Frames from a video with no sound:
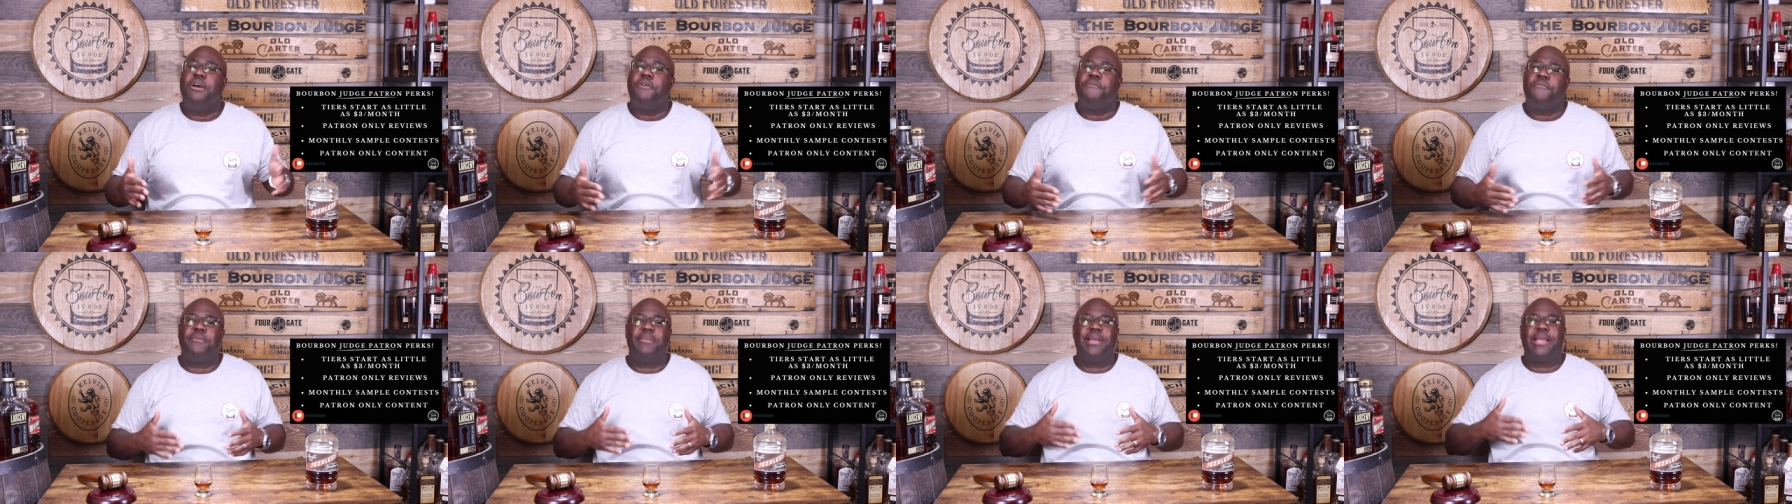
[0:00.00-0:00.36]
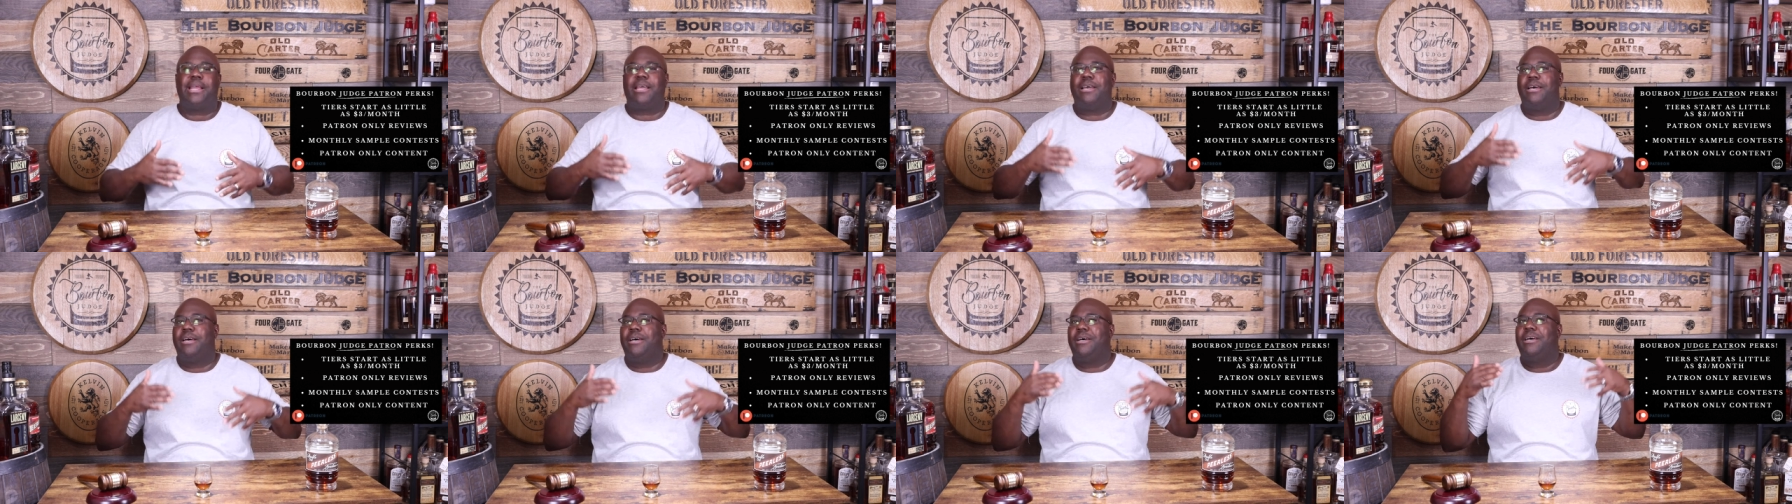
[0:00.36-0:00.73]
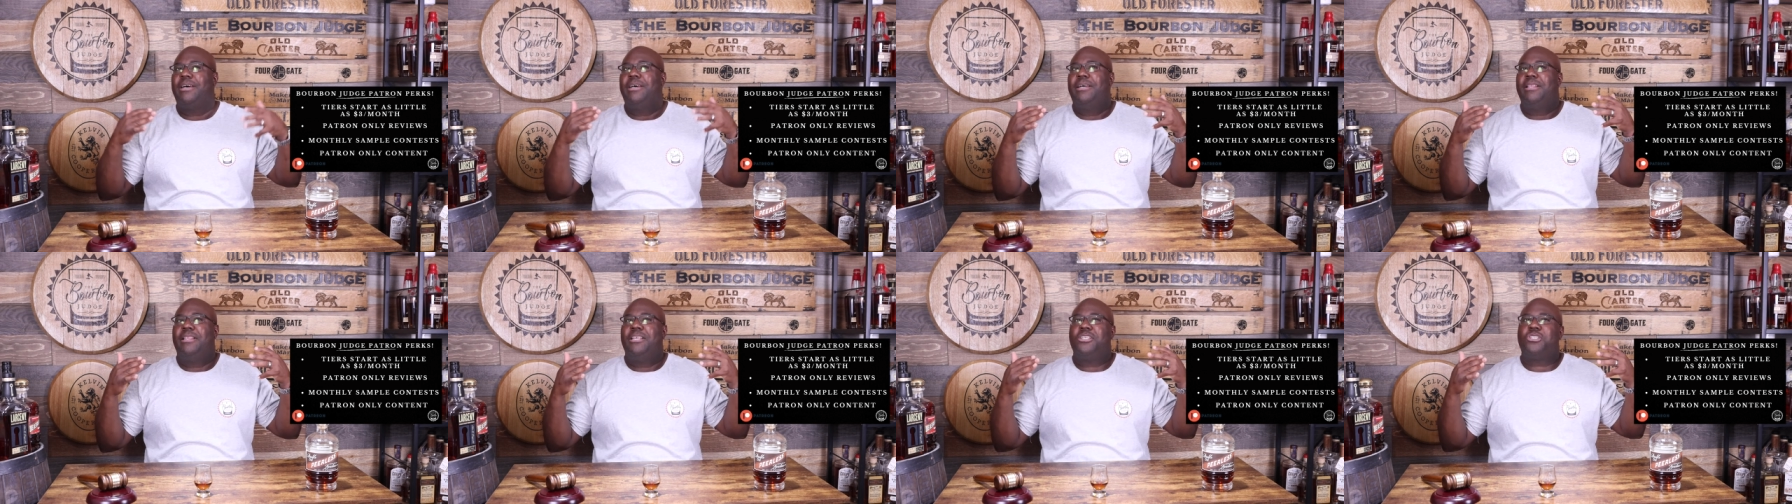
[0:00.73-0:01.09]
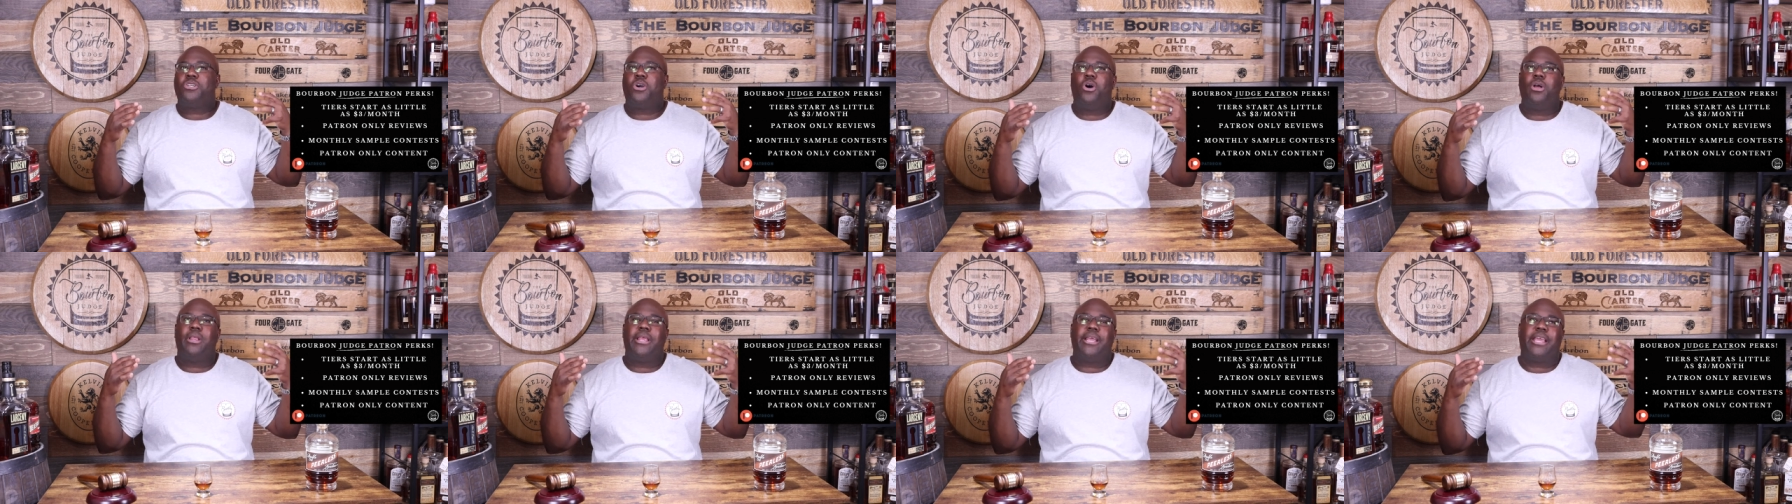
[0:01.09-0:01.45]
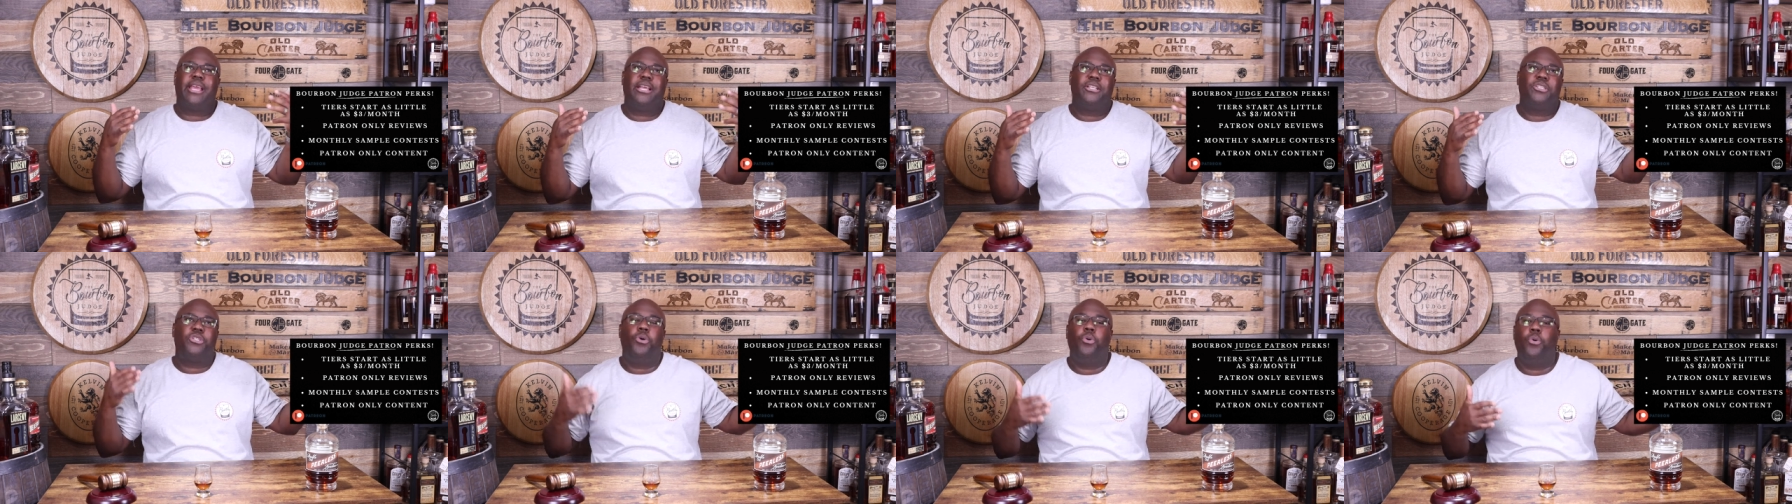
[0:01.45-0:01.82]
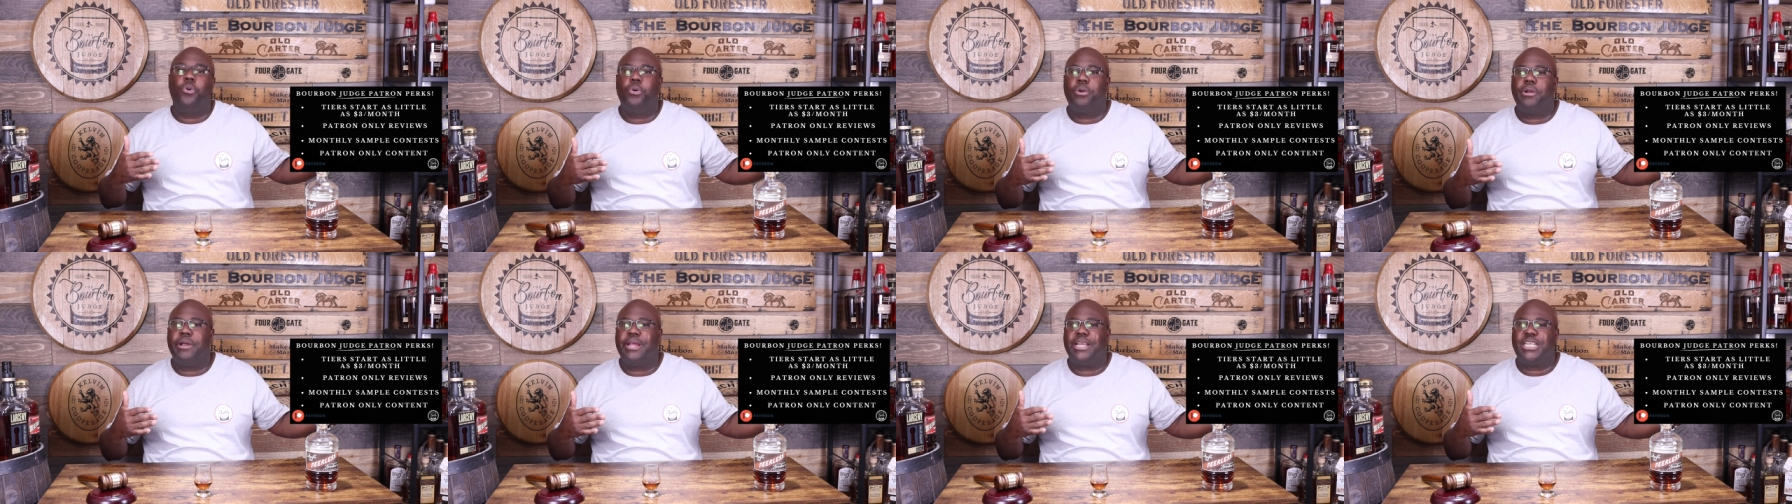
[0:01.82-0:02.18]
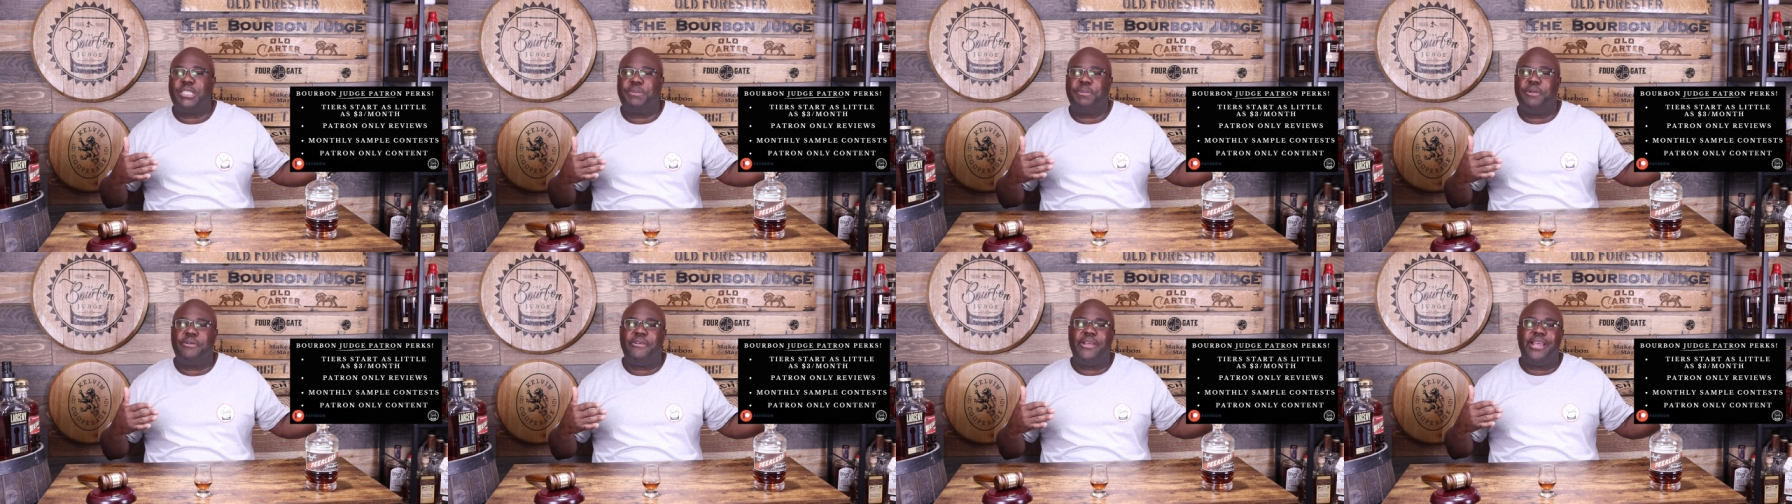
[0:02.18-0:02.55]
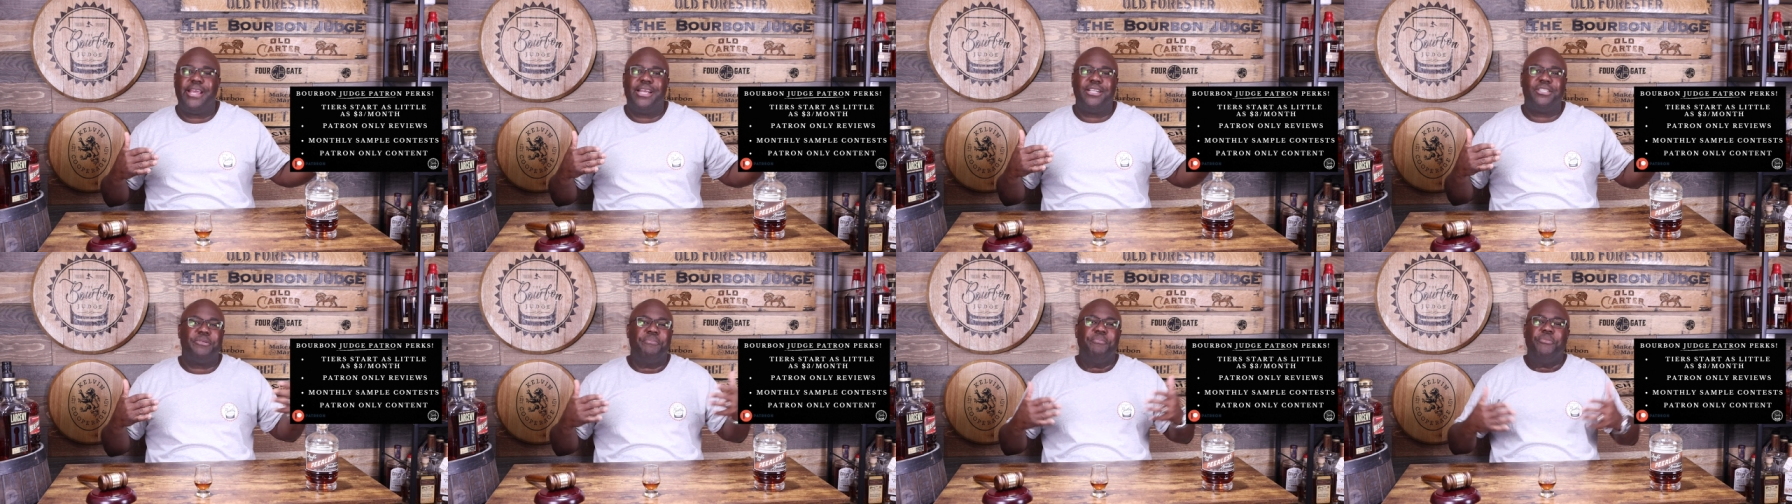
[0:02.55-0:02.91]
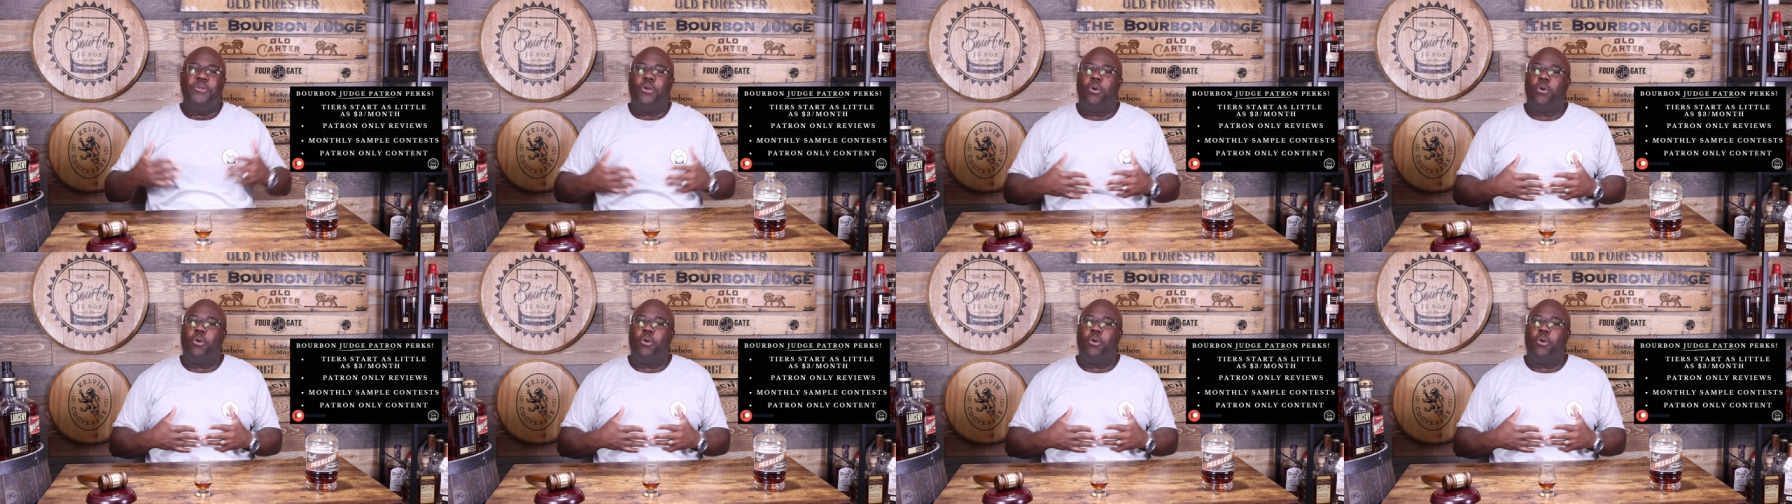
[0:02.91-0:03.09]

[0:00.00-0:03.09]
from like a let's call it like a tour experience